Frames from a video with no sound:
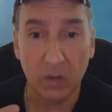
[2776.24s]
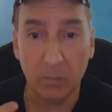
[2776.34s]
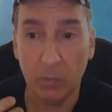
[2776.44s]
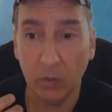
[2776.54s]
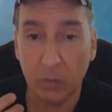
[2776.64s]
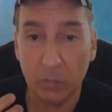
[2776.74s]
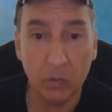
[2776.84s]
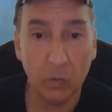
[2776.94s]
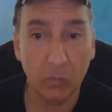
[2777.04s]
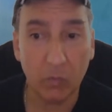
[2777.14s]
build up your
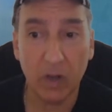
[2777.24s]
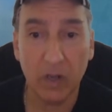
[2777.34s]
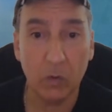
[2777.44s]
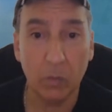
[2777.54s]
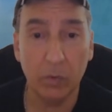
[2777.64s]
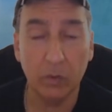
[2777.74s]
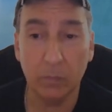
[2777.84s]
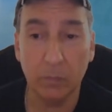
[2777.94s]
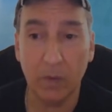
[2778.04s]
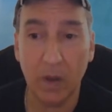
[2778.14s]
notoriety or build
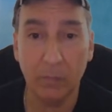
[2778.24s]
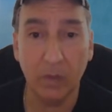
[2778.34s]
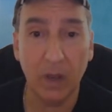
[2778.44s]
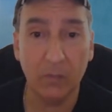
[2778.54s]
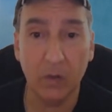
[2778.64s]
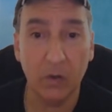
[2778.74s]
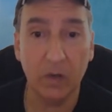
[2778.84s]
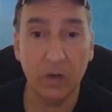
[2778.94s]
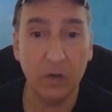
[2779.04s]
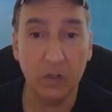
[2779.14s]
up your popularity
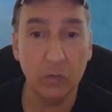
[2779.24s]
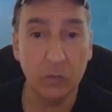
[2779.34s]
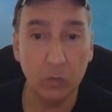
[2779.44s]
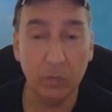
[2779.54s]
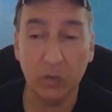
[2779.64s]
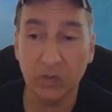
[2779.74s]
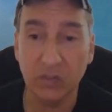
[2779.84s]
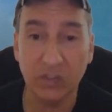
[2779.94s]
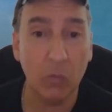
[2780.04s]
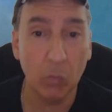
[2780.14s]
on YouTube, because
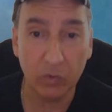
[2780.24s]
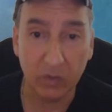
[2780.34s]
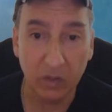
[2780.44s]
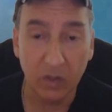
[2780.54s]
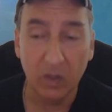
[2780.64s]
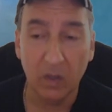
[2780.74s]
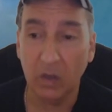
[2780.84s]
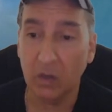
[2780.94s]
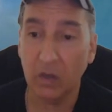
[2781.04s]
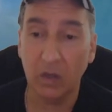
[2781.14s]
it's not worth it.
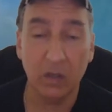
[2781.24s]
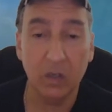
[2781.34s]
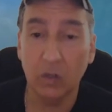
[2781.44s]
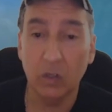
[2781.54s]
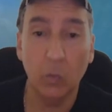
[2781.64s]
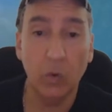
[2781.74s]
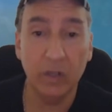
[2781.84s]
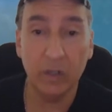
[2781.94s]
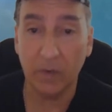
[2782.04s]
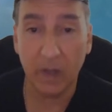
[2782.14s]
You don't want to
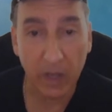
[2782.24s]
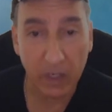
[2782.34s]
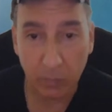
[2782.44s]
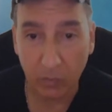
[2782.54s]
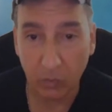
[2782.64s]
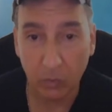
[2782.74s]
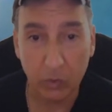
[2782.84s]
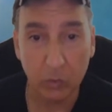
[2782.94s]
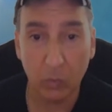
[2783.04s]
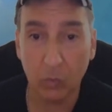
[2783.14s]
end up in a hospital or
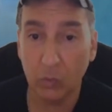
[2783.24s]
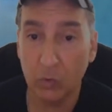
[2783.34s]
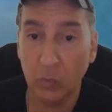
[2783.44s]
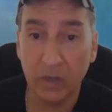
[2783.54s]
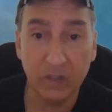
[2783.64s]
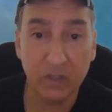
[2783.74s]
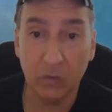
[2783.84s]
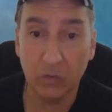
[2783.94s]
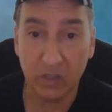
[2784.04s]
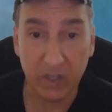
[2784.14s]
you want to get
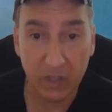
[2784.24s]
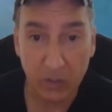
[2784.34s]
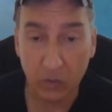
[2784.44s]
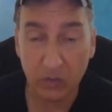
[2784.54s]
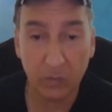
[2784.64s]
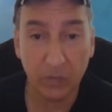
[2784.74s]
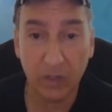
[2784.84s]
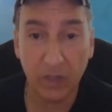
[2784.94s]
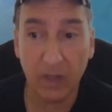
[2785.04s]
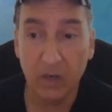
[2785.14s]
seriously injured or stuff like
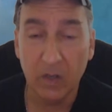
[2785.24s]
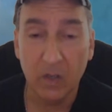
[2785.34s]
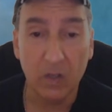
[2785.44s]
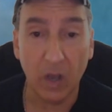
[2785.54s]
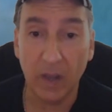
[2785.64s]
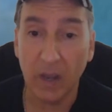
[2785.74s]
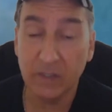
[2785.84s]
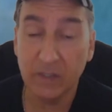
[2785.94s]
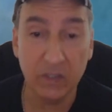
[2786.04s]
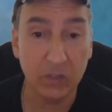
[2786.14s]
that. I
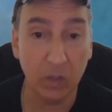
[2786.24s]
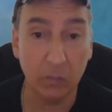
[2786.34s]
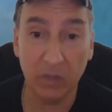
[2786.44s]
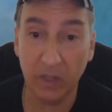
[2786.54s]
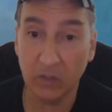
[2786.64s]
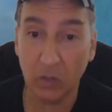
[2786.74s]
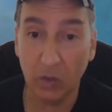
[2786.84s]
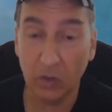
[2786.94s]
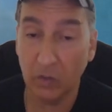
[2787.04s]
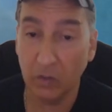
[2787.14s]
see some things
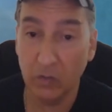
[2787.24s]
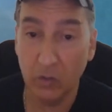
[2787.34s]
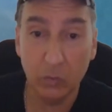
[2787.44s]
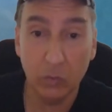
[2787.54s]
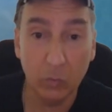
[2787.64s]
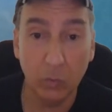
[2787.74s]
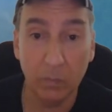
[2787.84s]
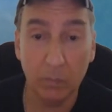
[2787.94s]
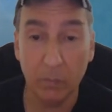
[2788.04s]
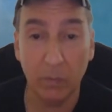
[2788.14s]
on YouTube
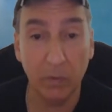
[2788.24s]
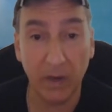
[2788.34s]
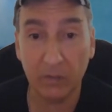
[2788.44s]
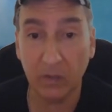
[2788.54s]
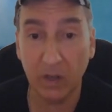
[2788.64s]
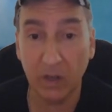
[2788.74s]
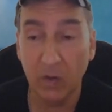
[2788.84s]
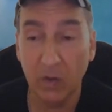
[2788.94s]
what people put out there